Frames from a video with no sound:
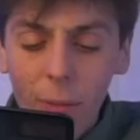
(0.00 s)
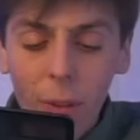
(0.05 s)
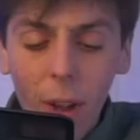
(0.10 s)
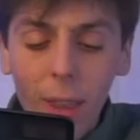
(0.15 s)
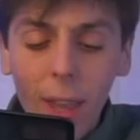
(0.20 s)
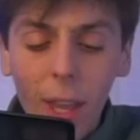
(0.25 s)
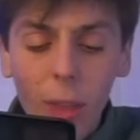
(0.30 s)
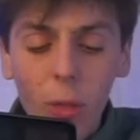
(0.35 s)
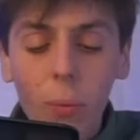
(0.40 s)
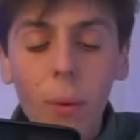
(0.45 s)
I've
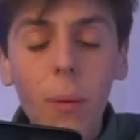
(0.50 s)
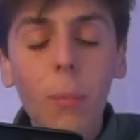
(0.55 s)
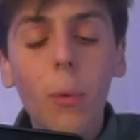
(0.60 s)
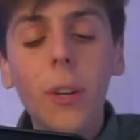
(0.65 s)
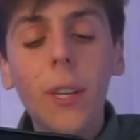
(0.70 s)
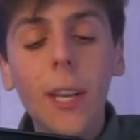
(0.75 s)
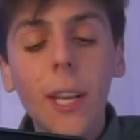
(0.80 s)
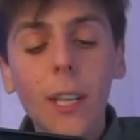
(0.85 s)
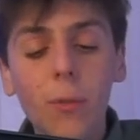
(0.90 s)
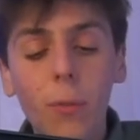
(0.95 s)
got like three
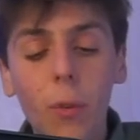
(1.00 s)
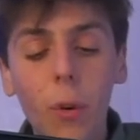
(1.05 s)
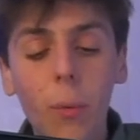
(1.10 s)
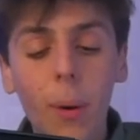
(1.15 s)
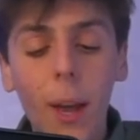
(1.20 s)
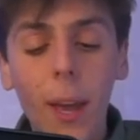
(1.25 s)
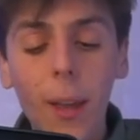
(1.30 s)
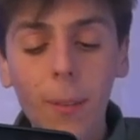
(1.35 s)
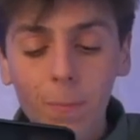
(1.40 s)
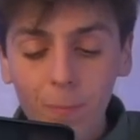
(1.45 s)
more days for
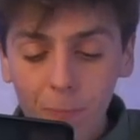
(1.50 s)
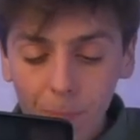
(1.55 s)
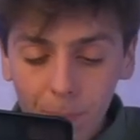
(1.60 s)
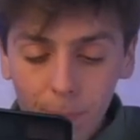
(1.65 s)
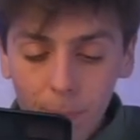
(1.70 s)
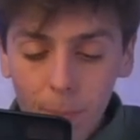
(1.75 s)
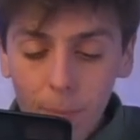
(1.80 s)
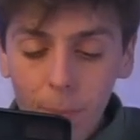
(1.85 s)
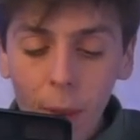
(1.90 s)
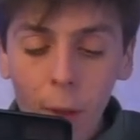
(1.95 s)
my
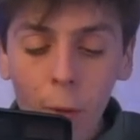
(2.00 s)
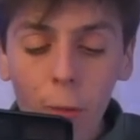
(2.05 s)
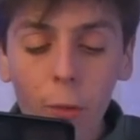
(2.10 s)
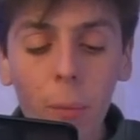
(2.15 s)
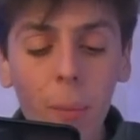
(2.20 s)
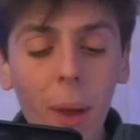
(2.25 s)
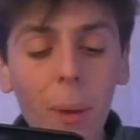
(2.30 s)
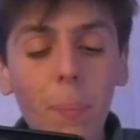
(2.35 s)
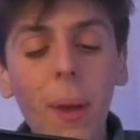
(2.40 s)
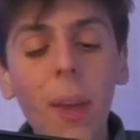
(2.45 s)

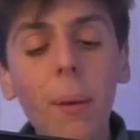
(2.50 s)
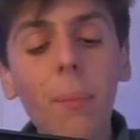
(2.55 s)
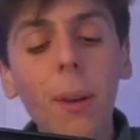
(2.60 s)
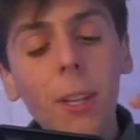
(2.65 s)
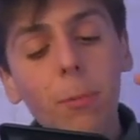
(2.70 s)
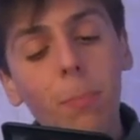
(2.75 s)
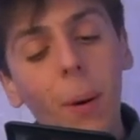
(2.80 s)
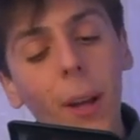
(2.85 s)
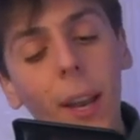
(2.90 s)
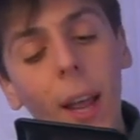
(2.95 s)
for my
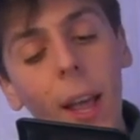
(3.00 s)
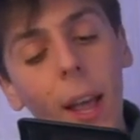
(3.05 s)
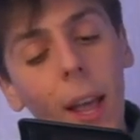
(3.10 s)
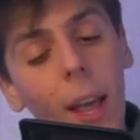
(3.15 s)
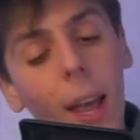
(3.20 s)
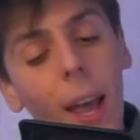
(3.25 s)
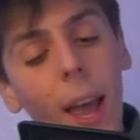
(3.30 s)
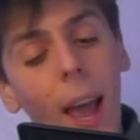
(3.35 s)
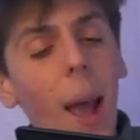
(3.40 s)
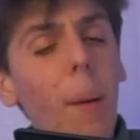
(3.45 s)
payment. But
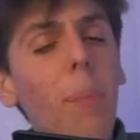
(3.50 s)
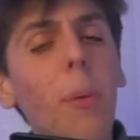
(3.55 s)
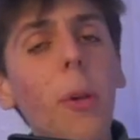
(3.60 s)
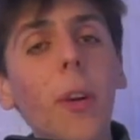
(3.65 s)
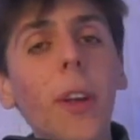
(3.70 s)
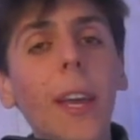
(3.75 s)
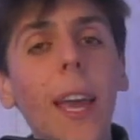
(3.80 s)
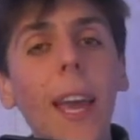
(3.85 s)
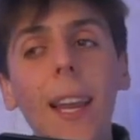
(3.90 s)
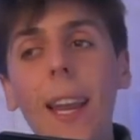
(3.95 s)
Apple
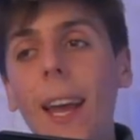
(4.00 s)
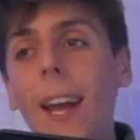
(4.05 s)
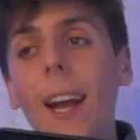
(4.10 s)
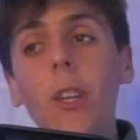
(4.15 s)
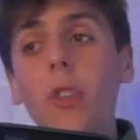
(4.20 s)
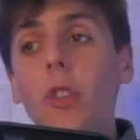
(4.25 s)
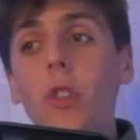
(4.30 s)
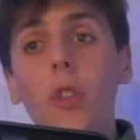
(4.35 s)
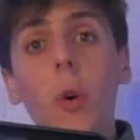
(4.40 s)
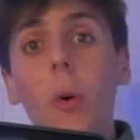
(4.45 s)
Arcade, like
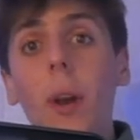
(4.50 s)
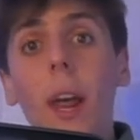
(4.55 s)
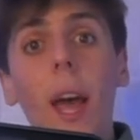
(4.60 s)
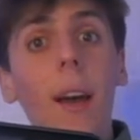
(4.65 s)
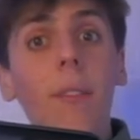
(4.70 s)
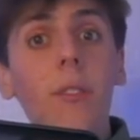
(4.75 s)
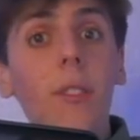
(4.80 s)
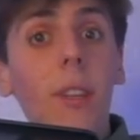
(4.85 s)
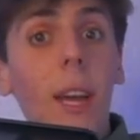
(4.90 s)
I just don't have